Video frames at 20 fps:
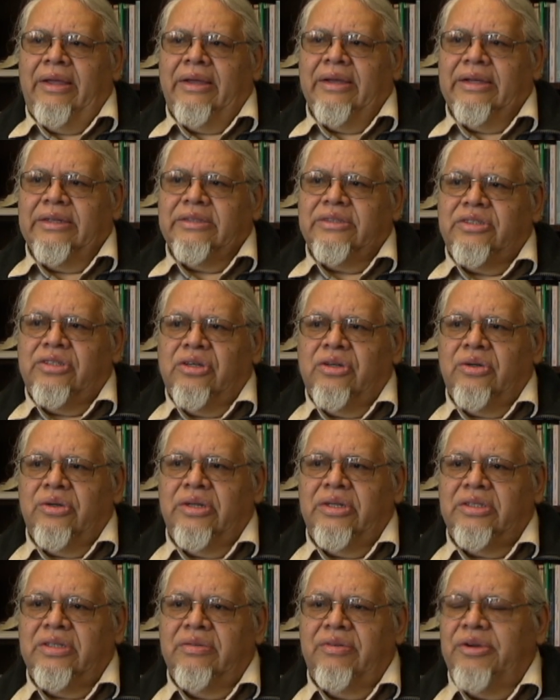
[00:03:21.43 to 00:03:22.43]
And so
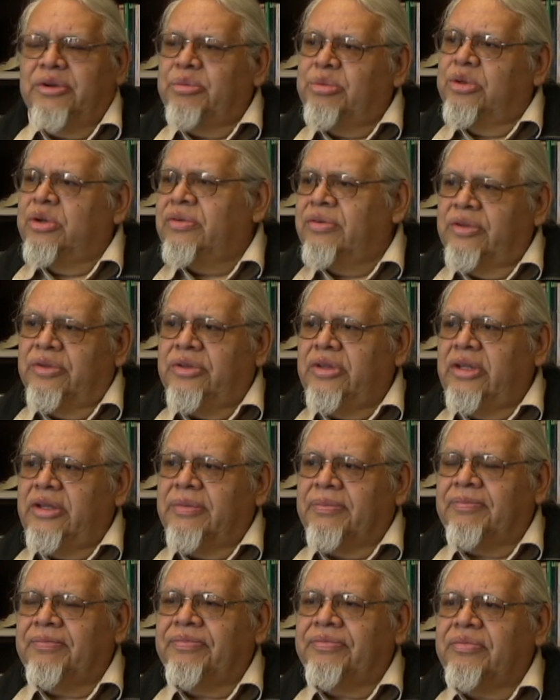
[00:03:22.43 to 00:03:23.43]
it's a very beautiful
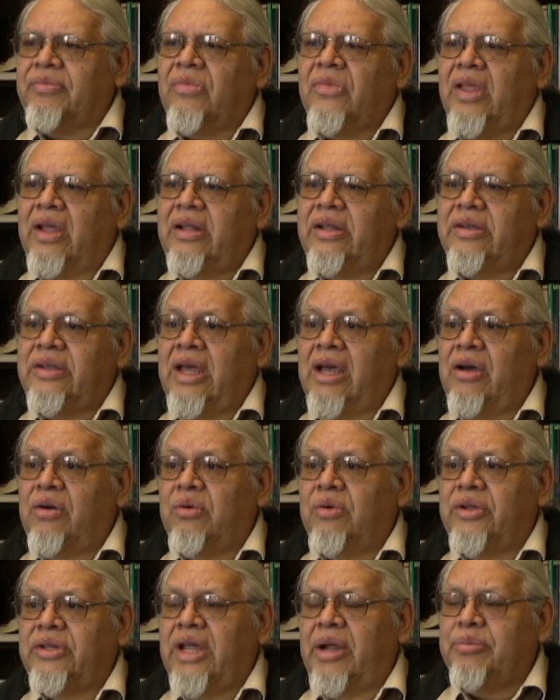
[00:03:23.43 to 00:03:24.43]
thing. Now,
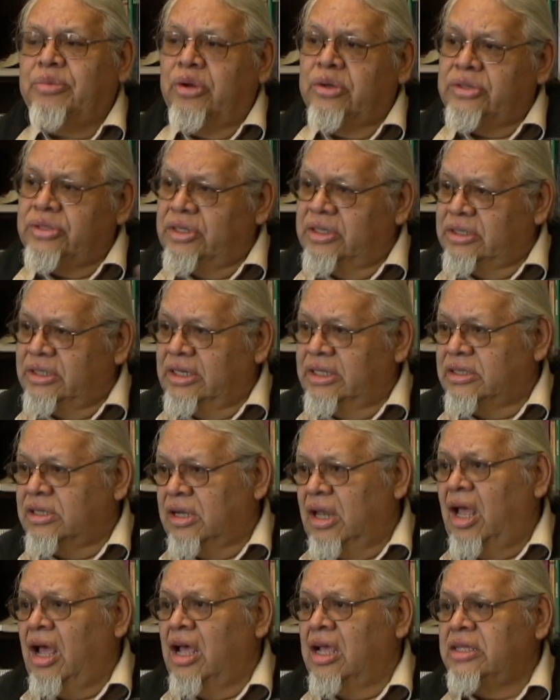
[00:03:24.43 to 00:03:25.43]
when that process gets
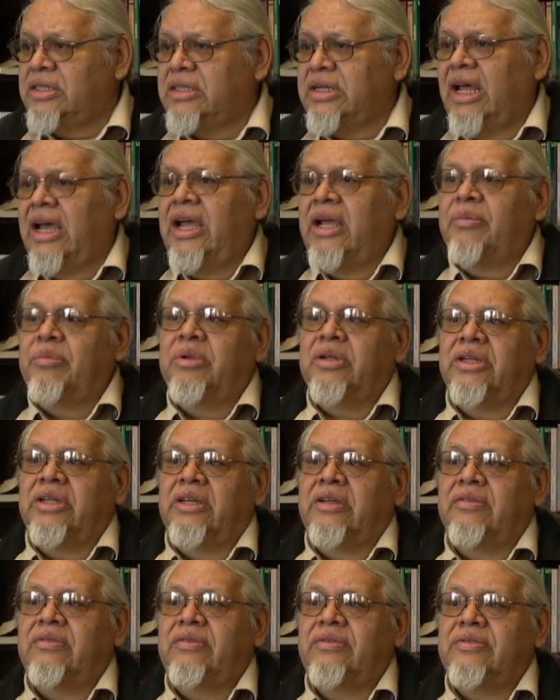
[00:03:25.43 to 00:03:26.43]
lost, I
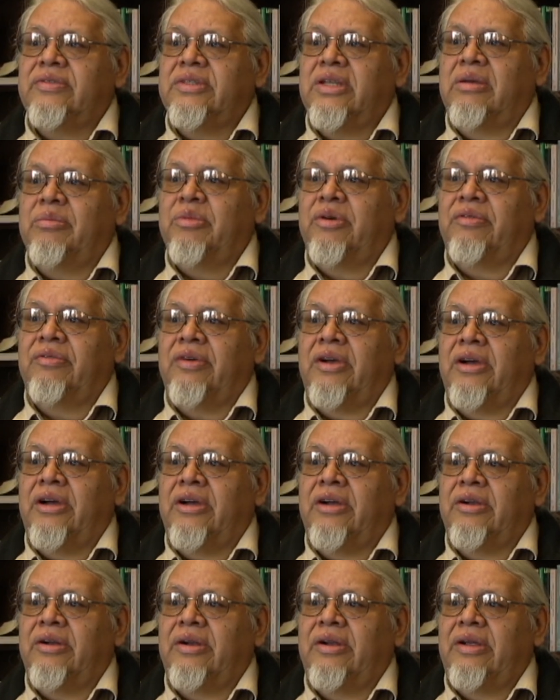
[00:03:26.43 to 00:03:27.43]
believe some of
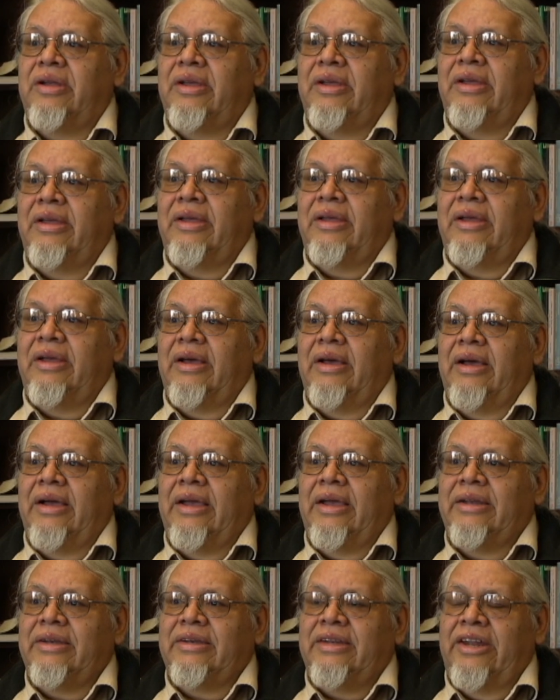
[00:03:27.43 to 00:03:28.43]
our
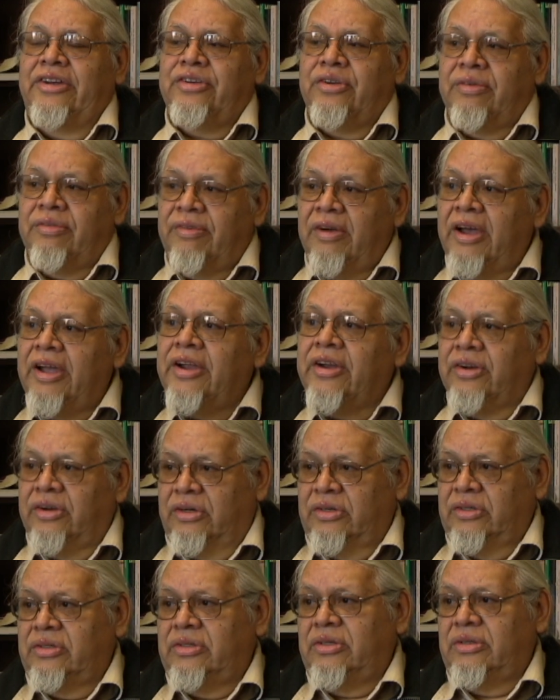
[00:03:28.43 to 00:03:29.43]

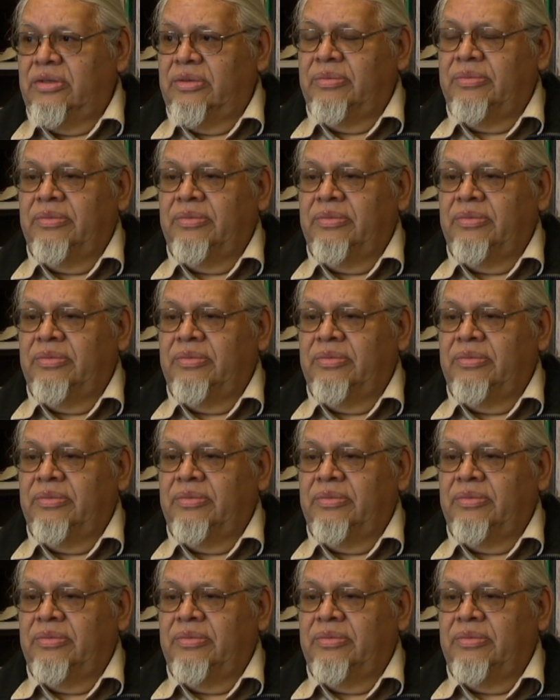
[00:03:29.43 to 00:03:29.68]
identifiers